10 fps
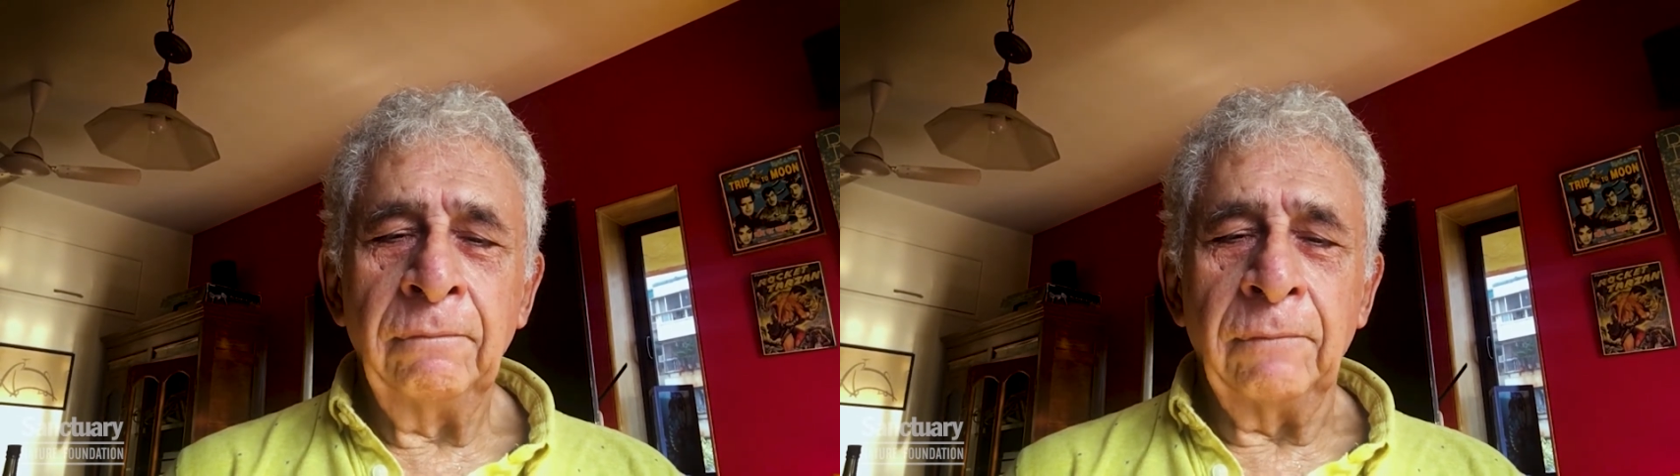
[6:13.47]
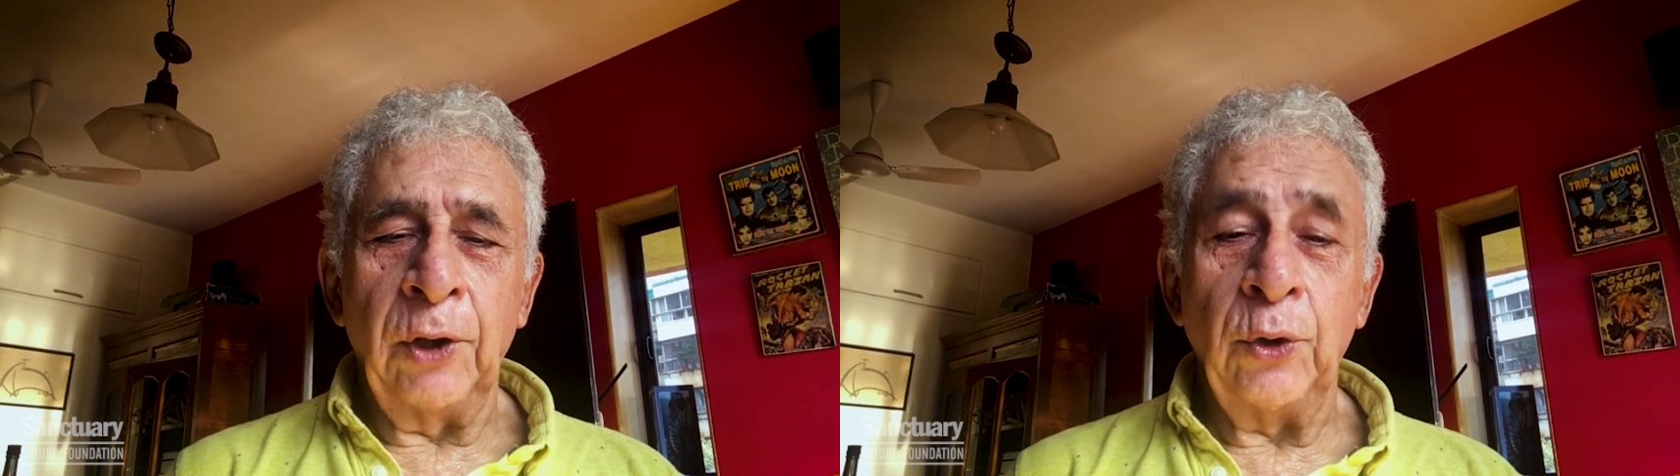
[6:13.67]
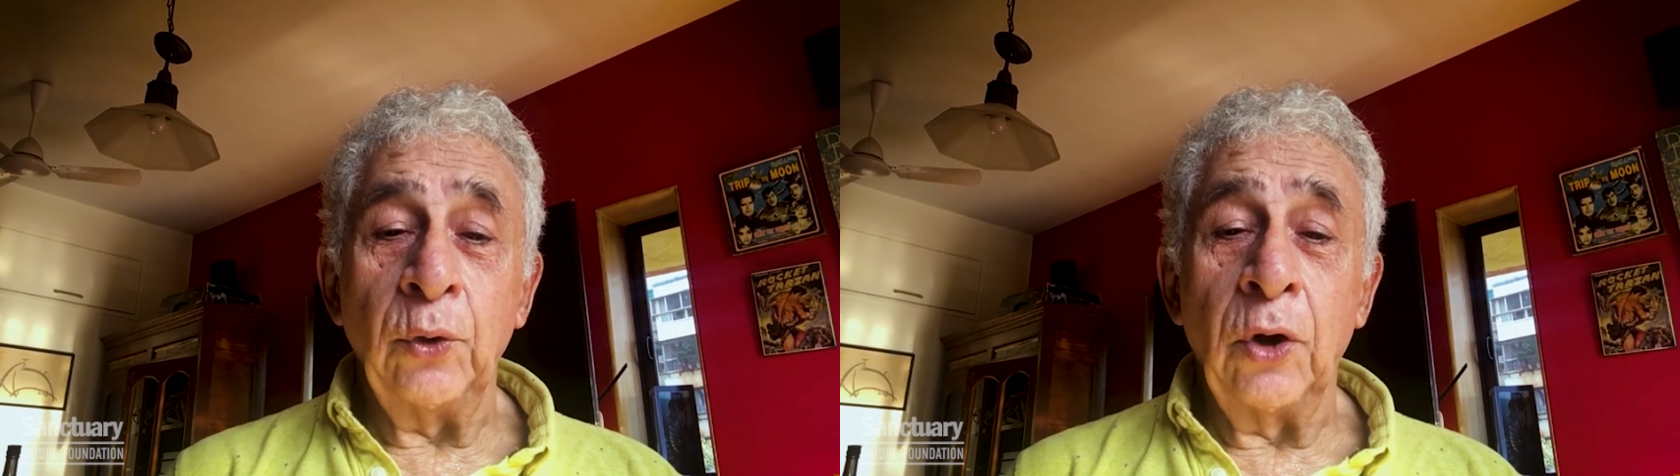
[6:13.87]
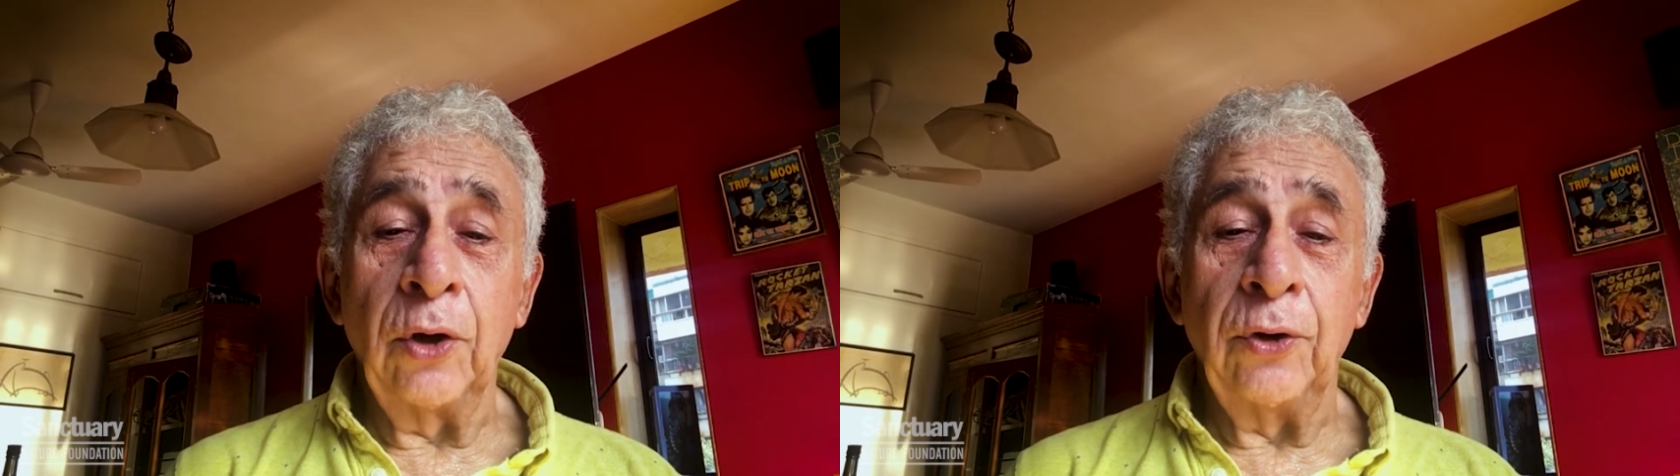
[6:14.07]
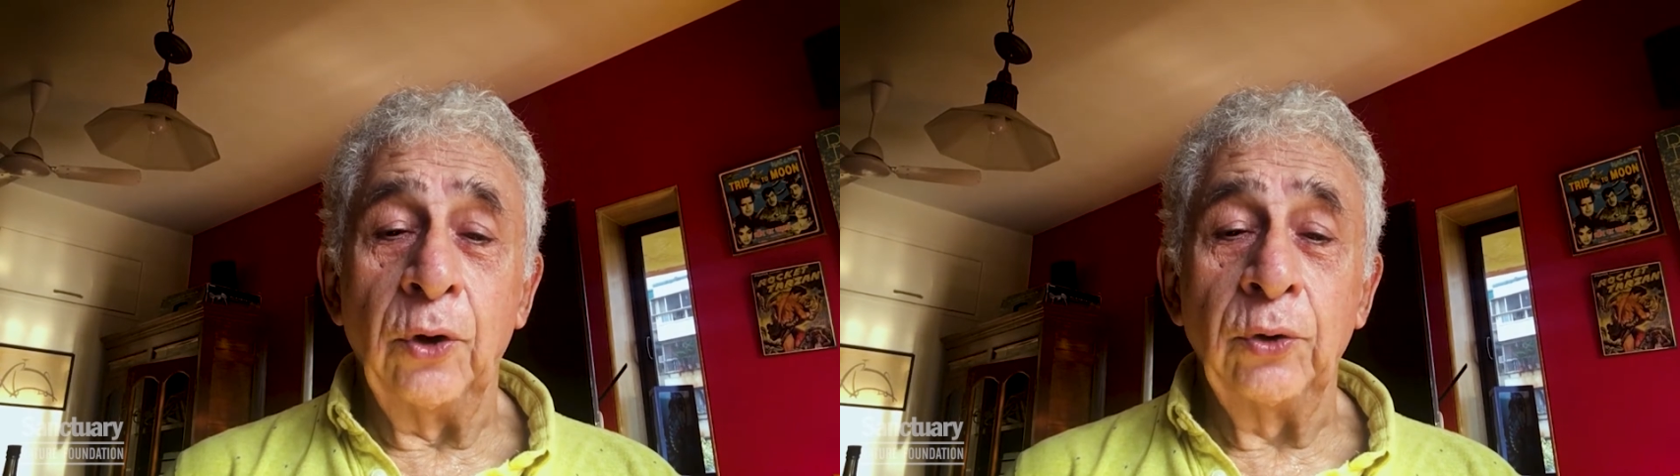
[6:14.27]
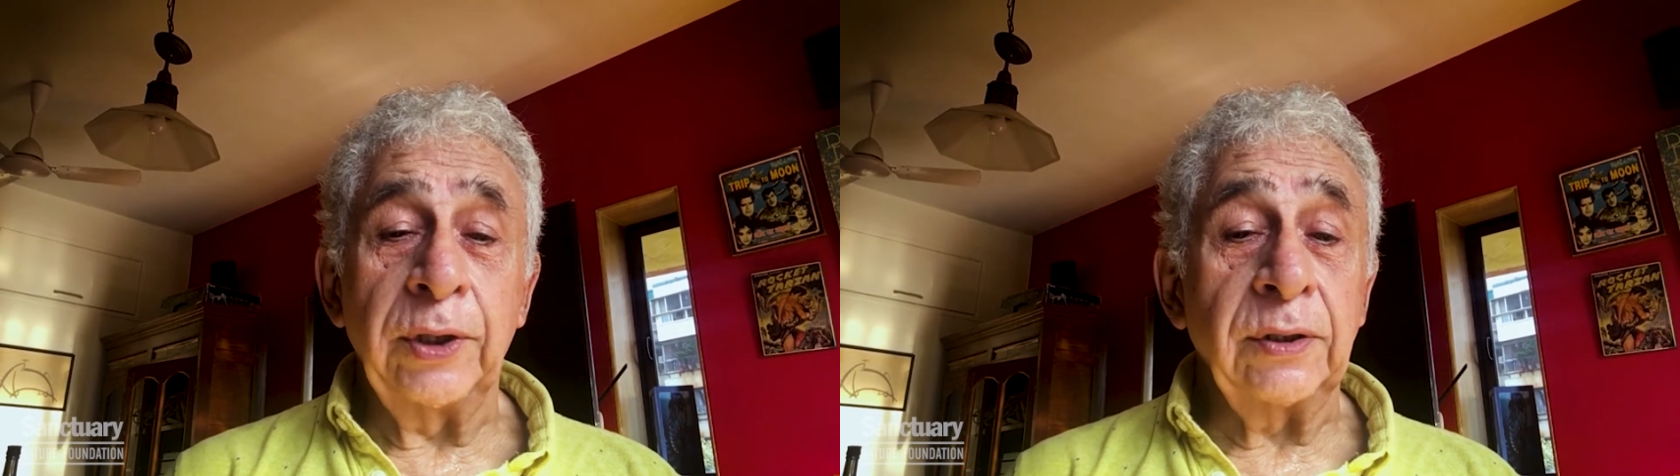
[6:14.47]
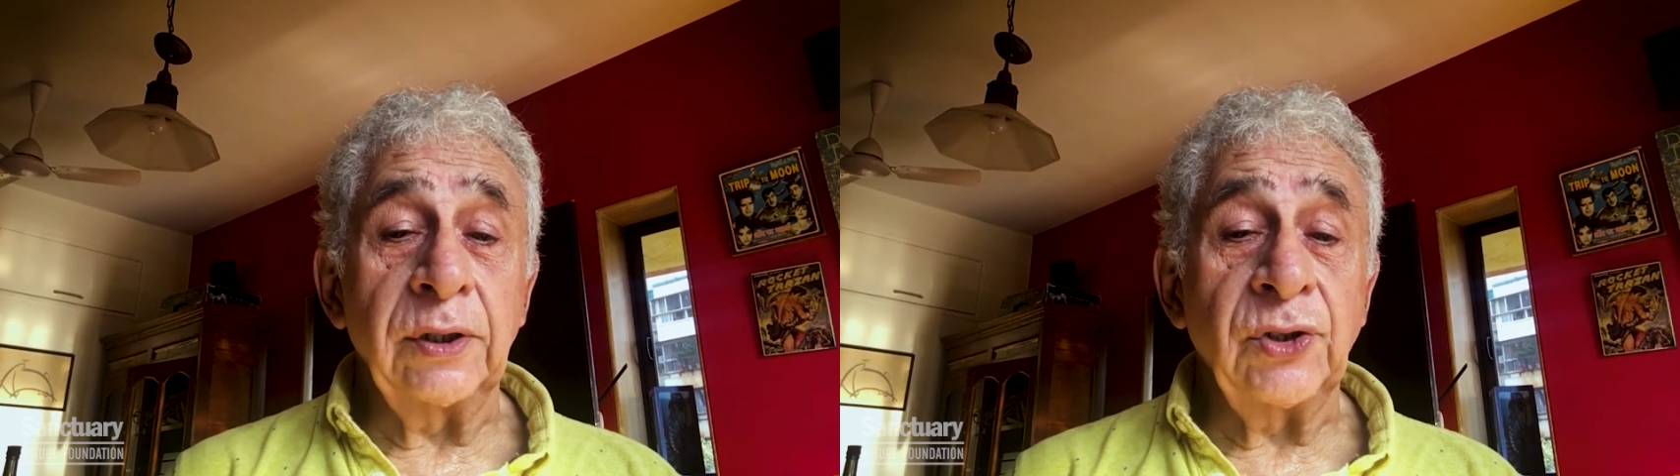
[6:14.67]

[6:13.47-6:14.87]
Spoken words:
Did you not know that the